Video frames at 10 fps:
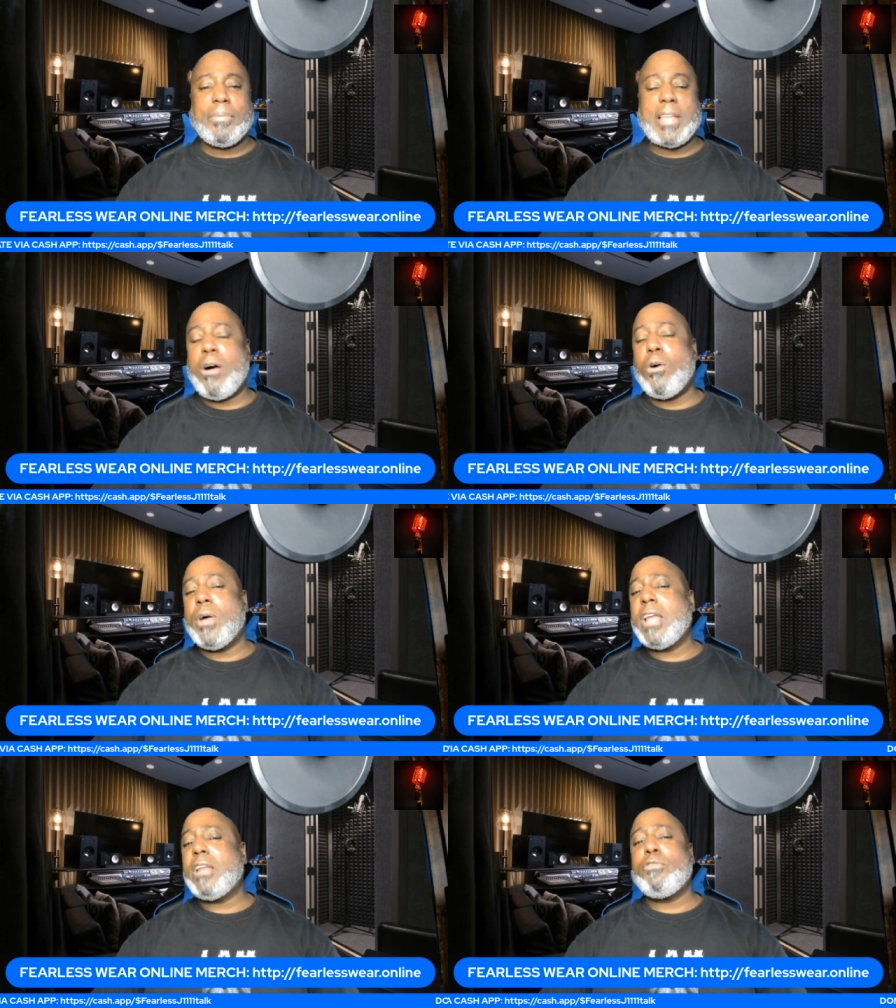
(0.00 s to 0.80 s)
That whole
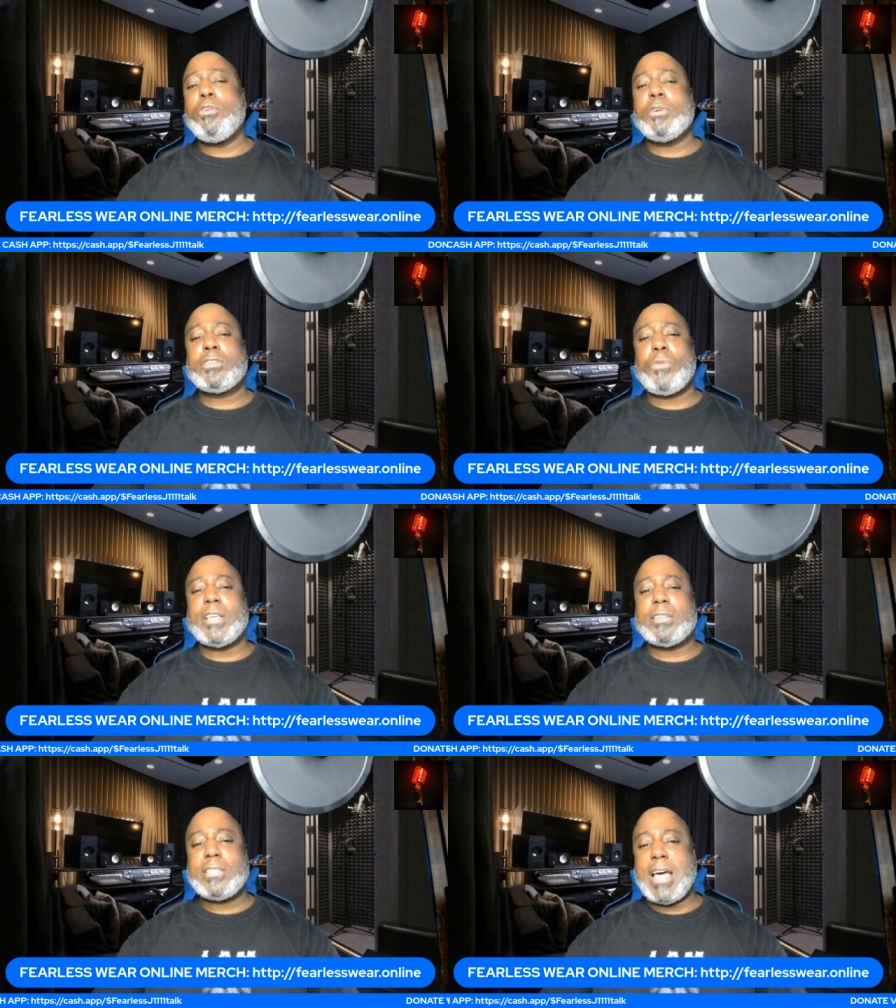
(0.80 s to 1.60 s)
interview was a
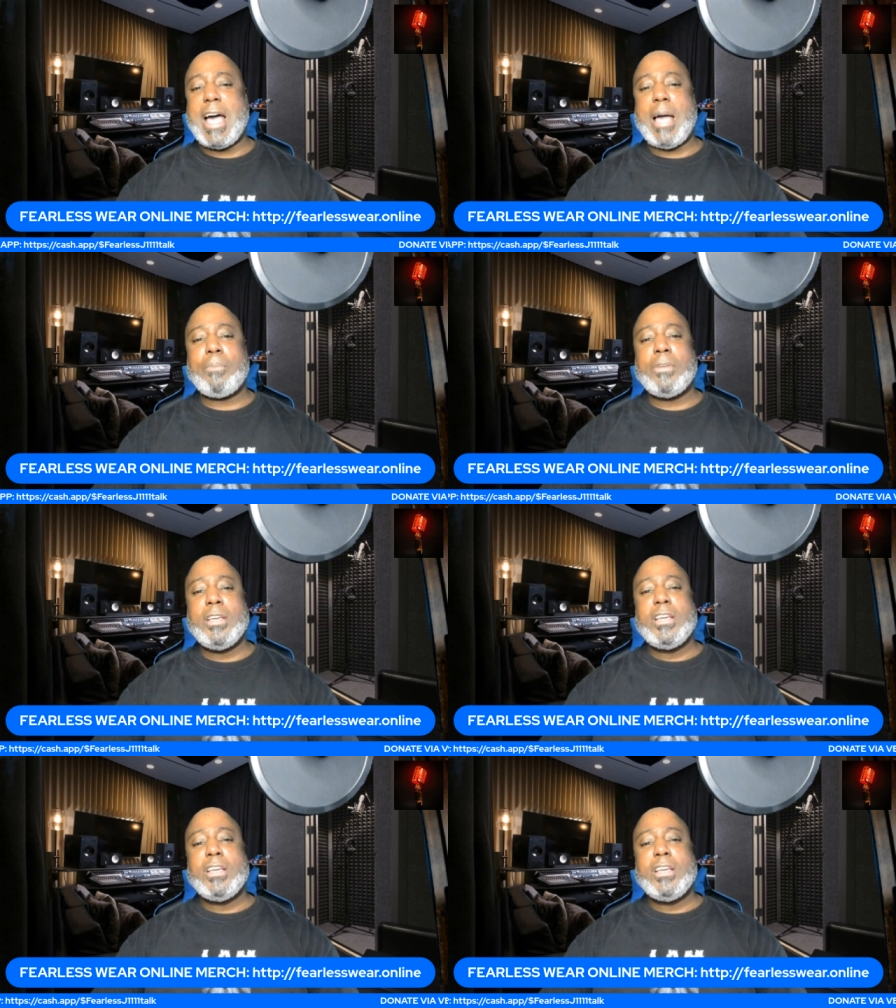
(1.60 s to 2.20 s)
waste of time.